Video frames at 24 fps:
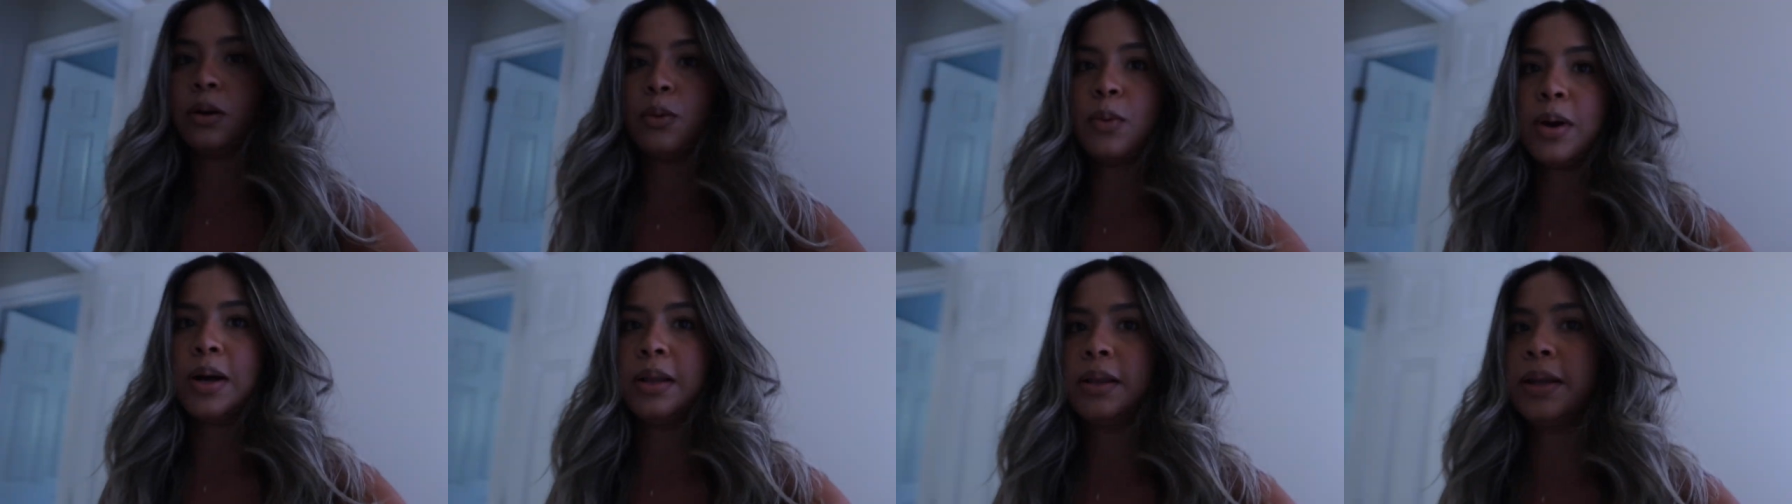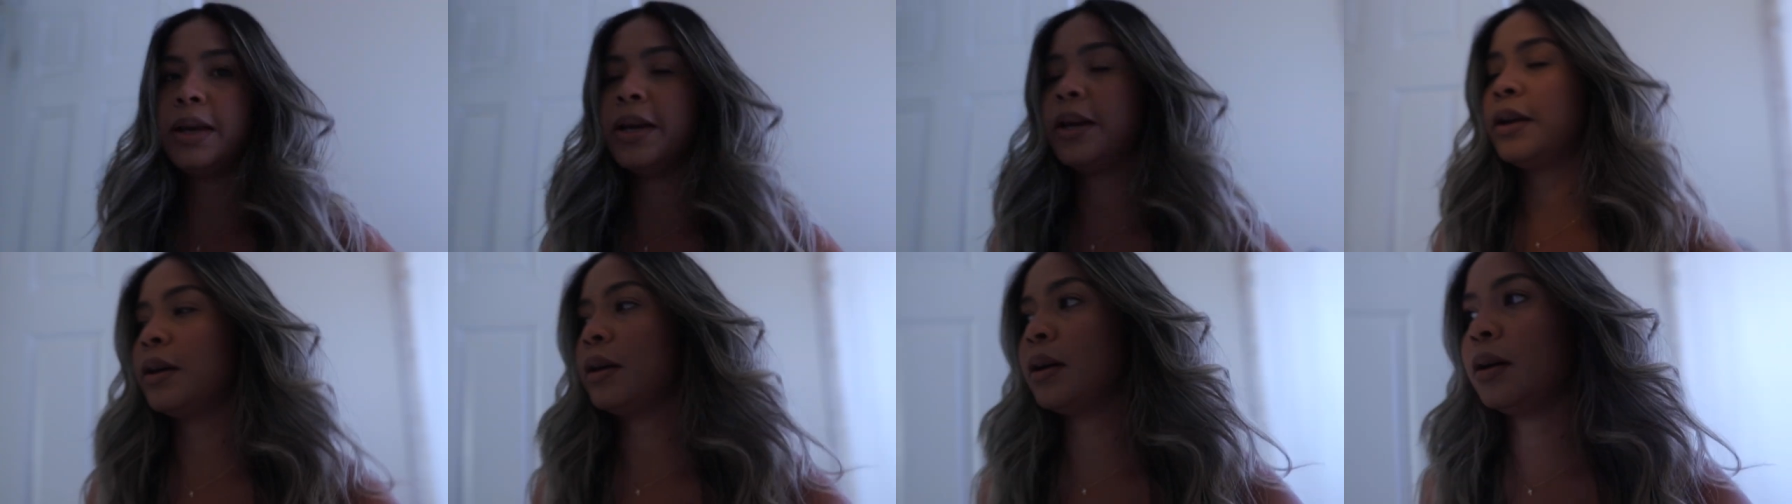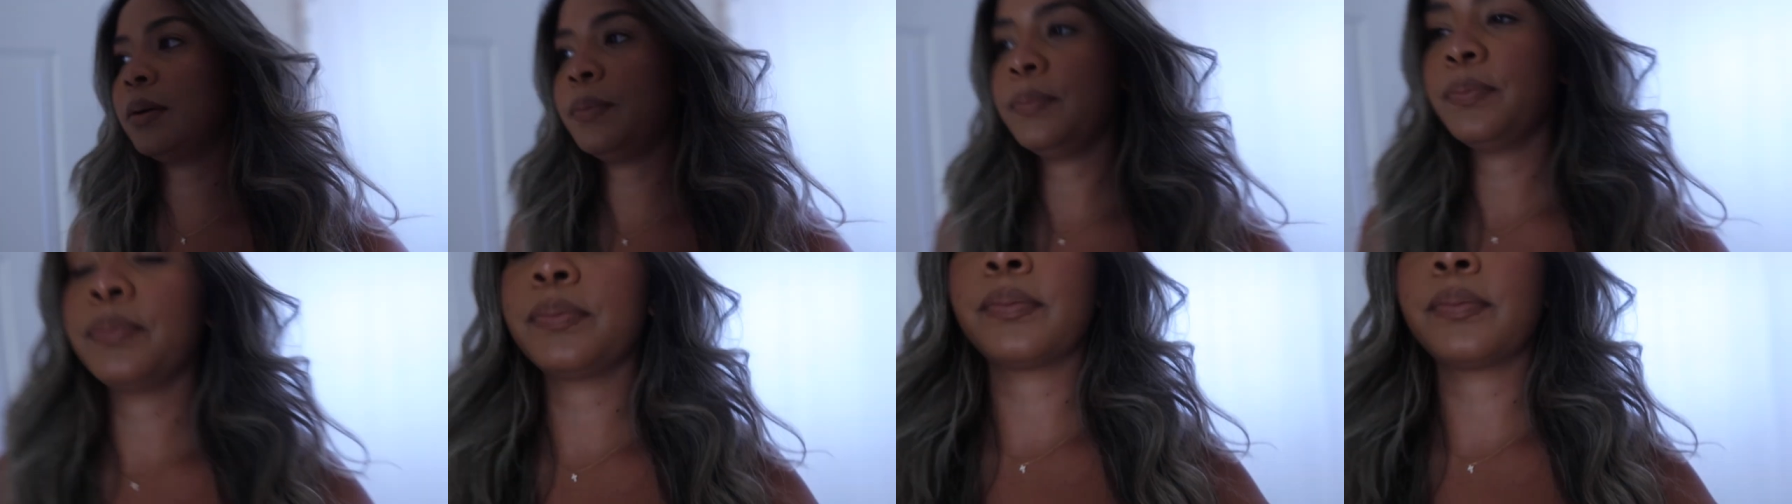little while
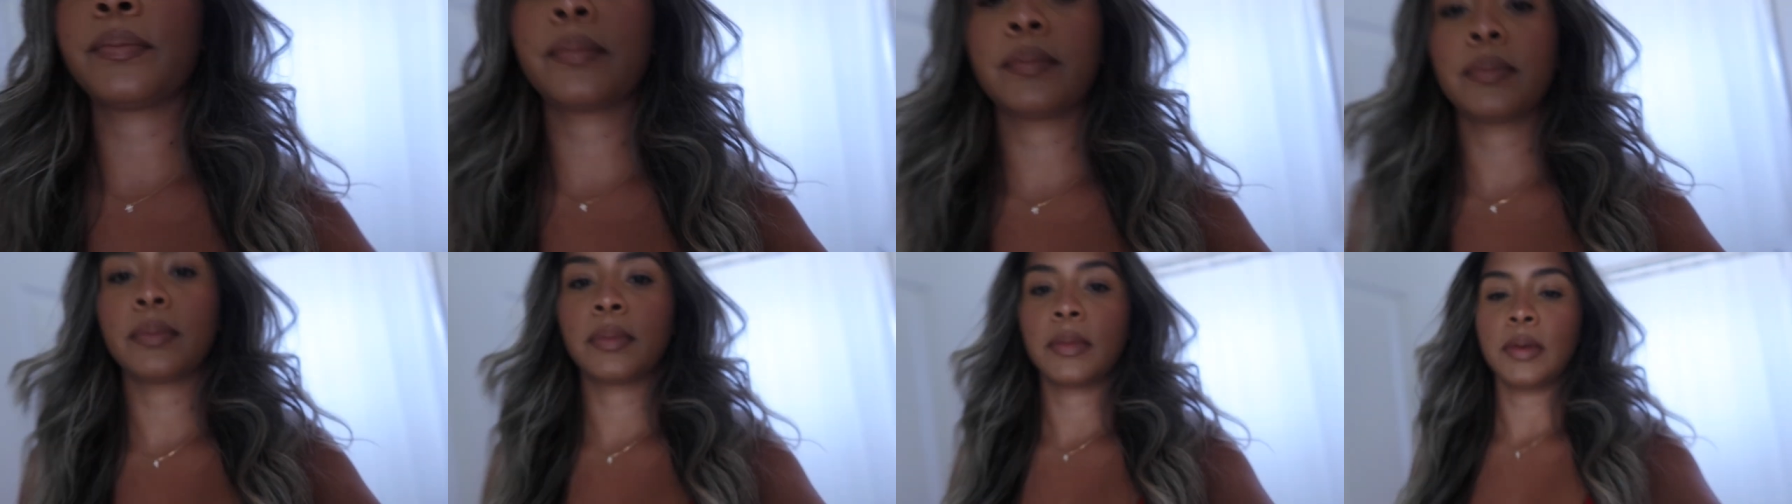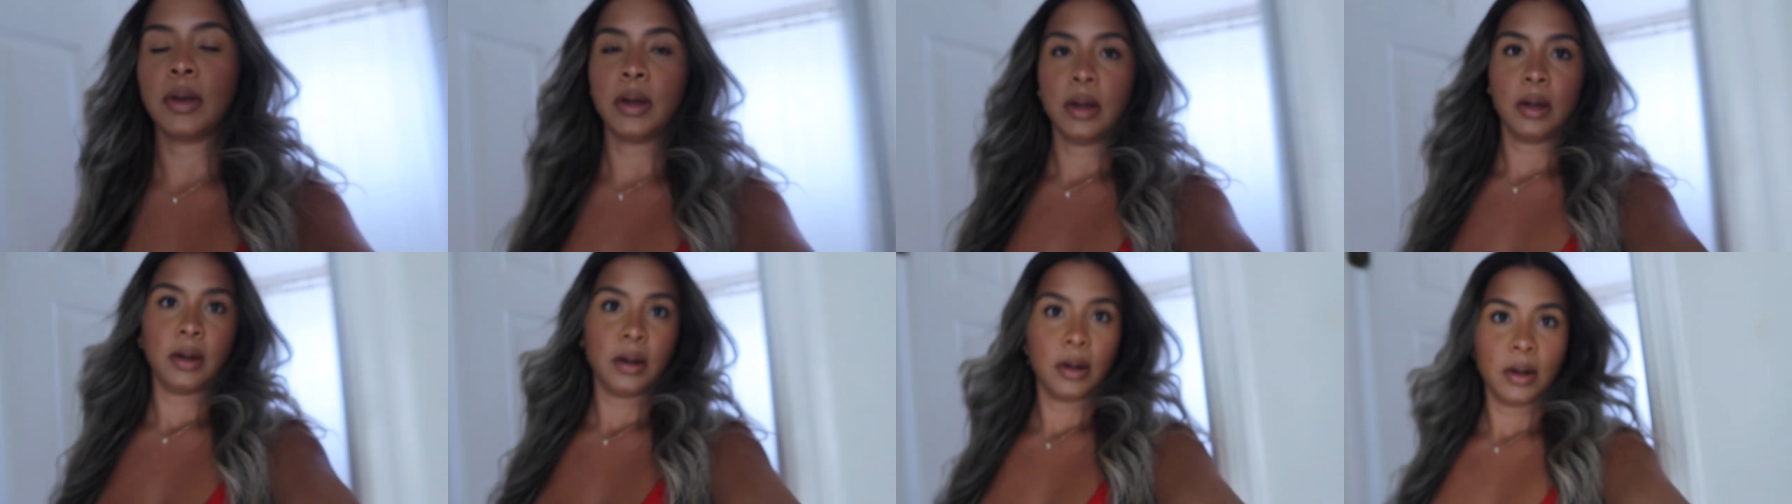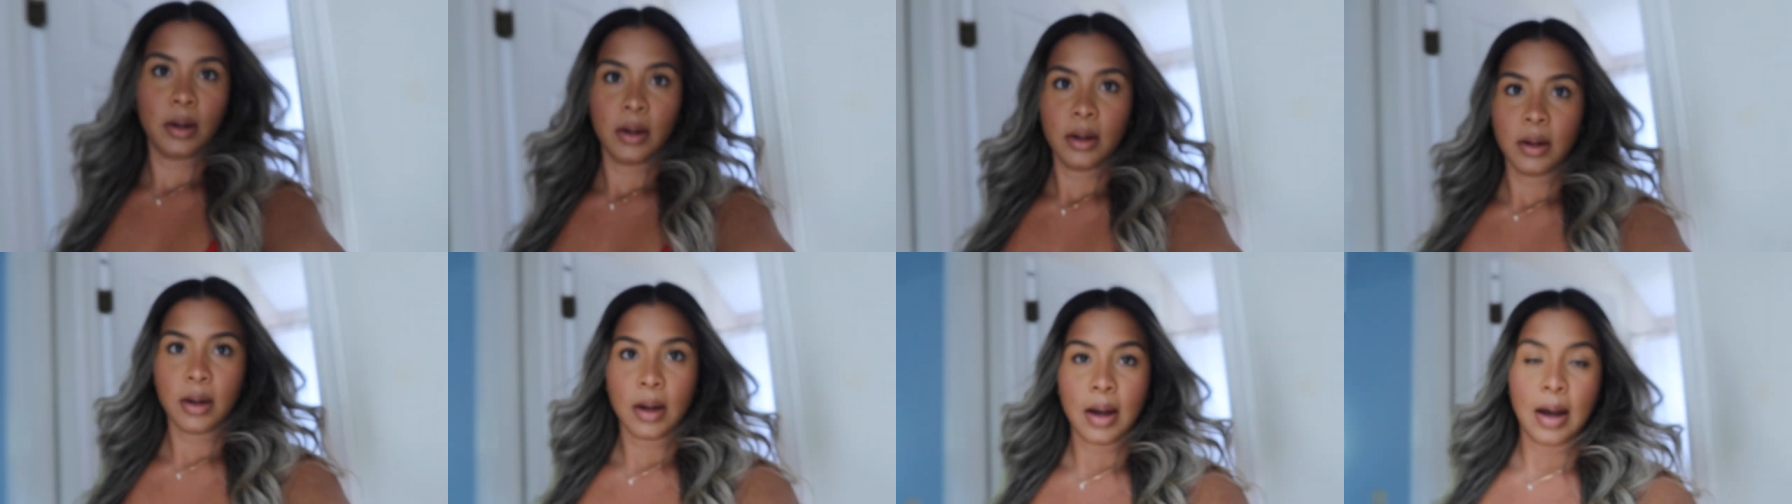later,
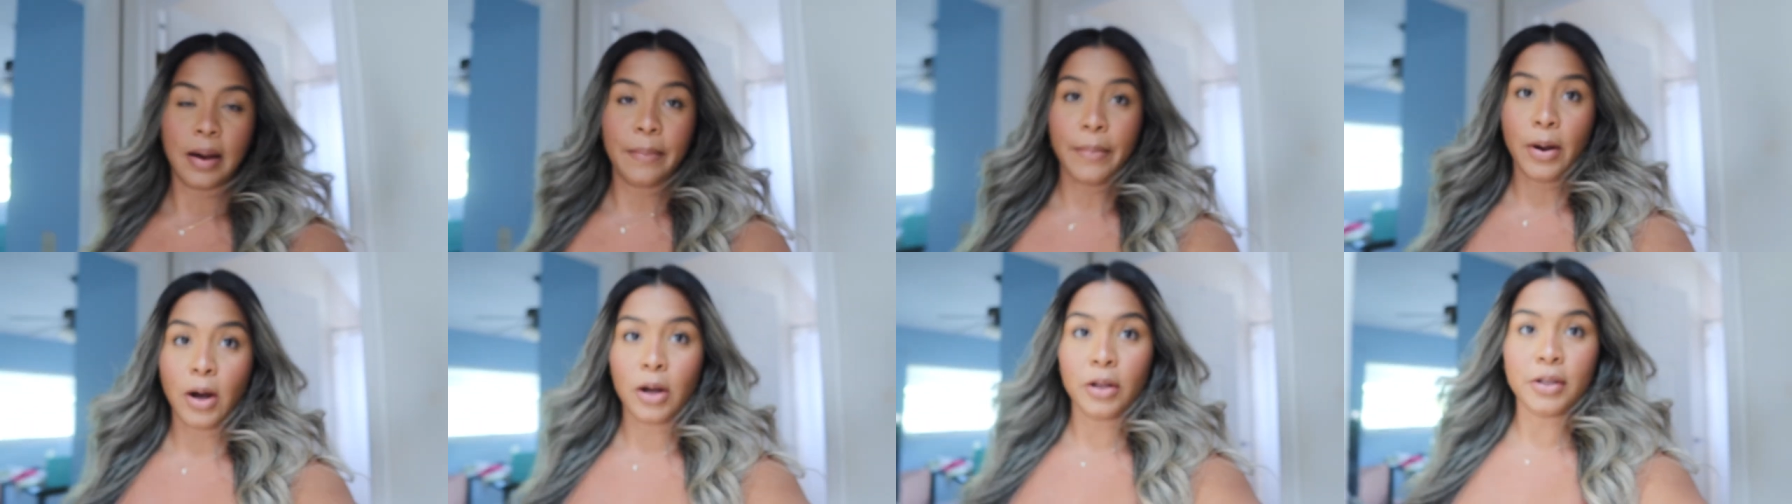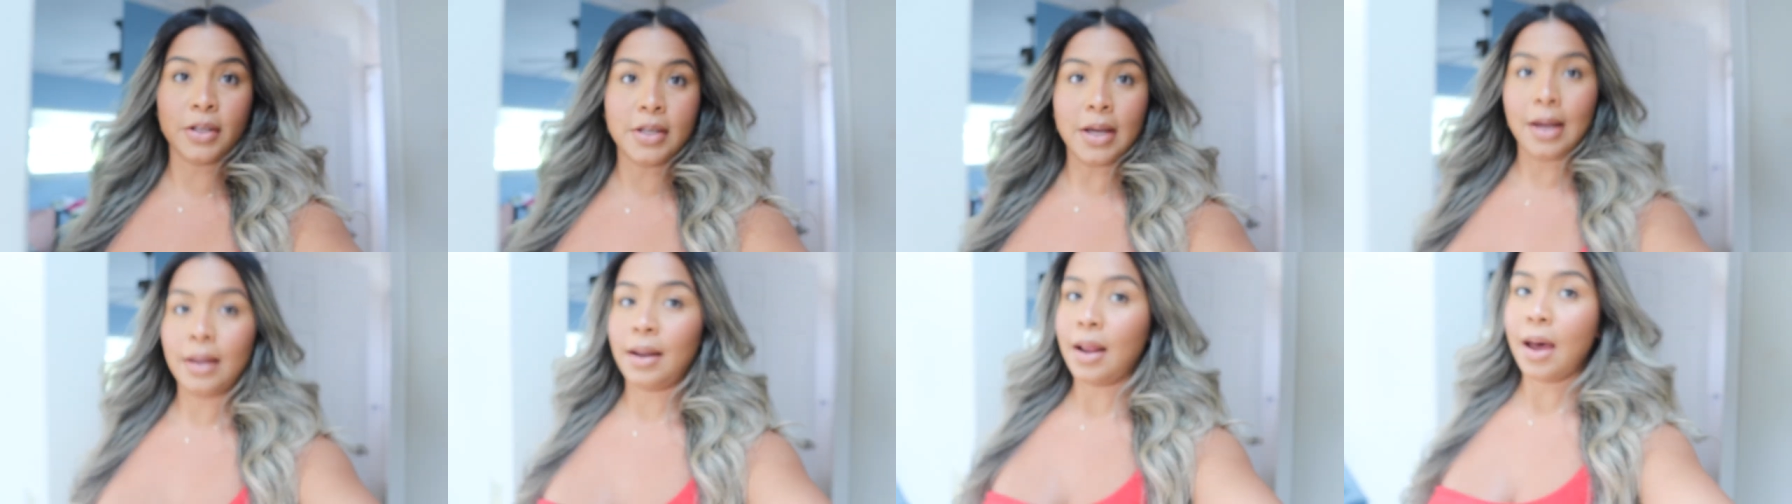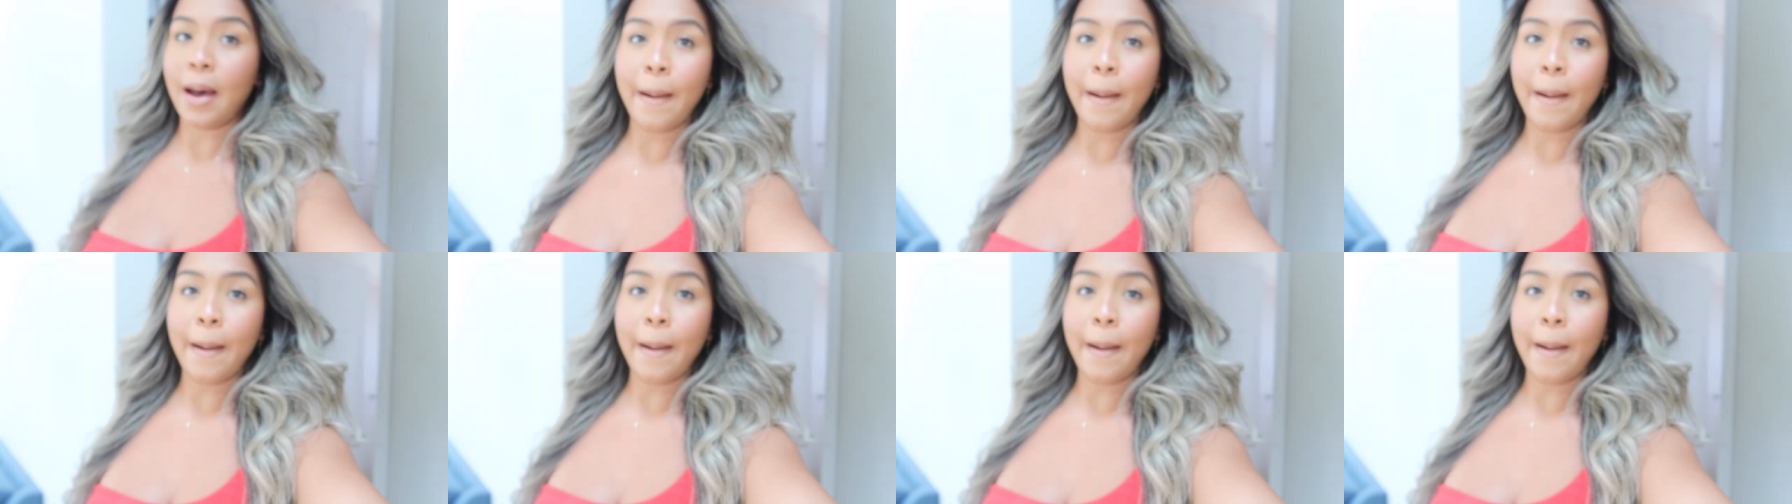I'm all done